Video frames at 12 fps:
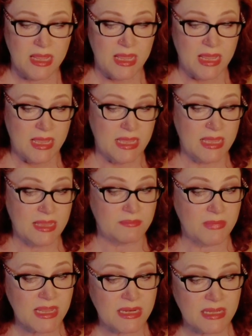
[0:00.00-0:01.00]
He
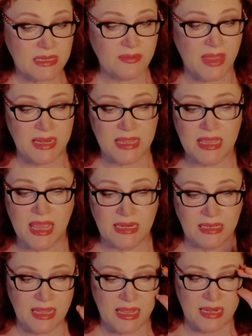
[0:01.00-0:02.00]
admitted that he had
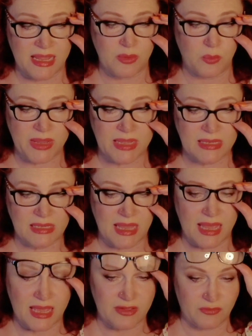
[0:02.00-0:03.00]
led a wicked
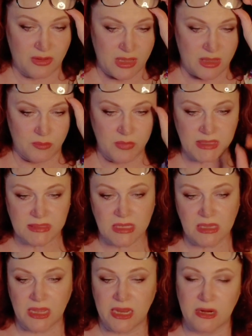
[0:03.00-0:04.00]
life, but
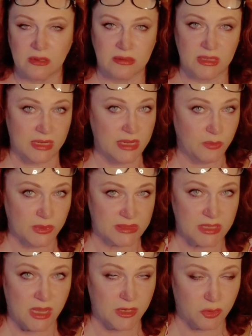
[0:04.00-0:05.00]
declared that he was
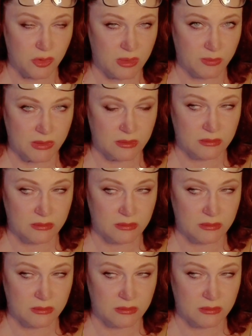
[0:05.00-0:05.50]
not a criminal.